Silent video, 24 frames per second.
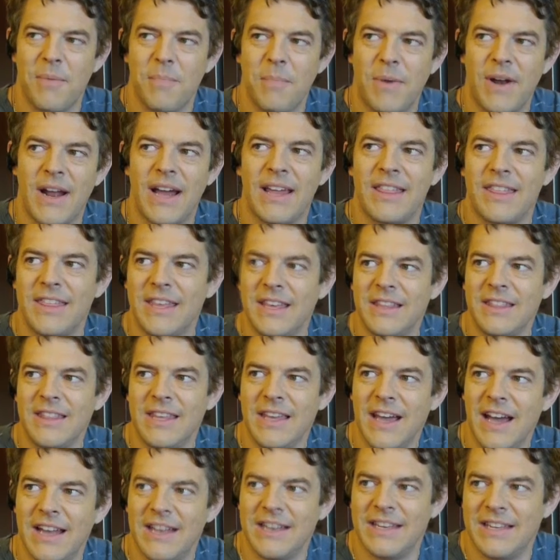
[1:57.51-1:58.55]
But I think
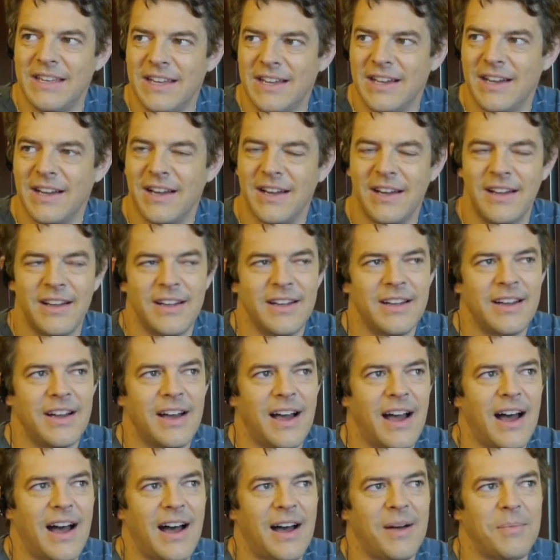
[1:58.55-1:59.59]
the idea
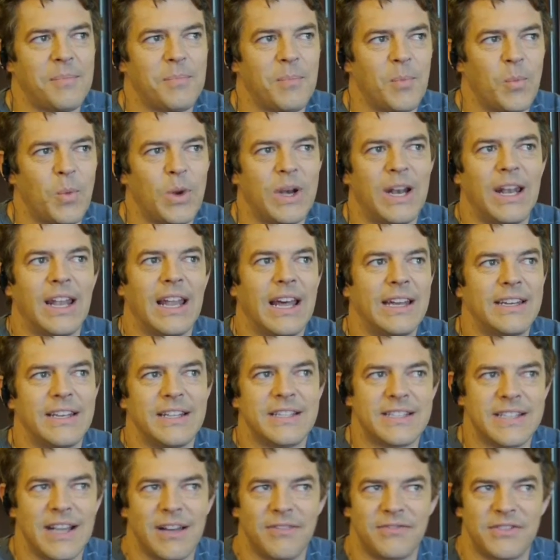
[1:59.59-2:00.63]
would lend
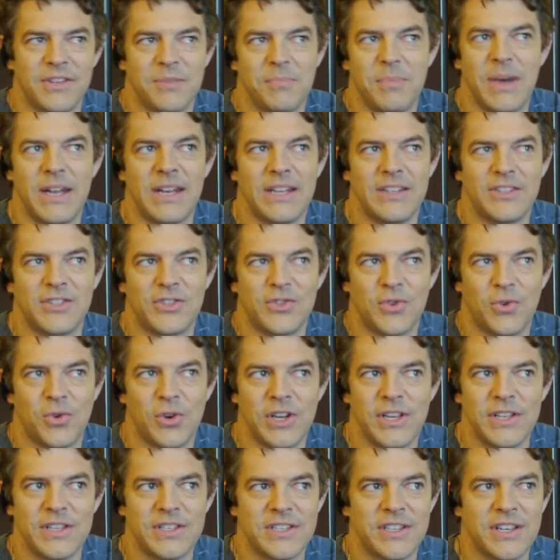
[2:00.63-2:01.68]
itself to many
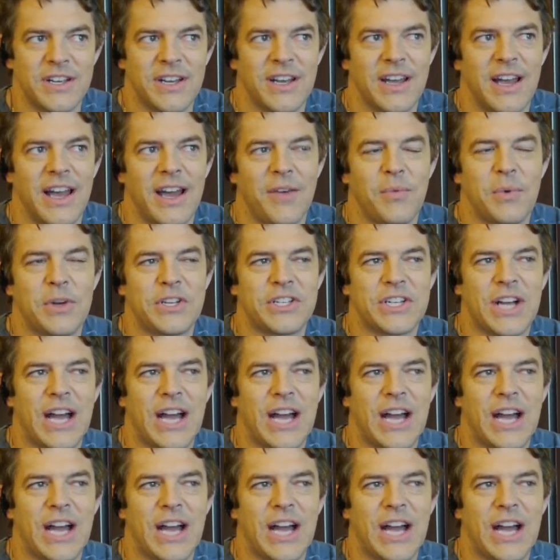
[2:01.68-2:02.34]
stories, which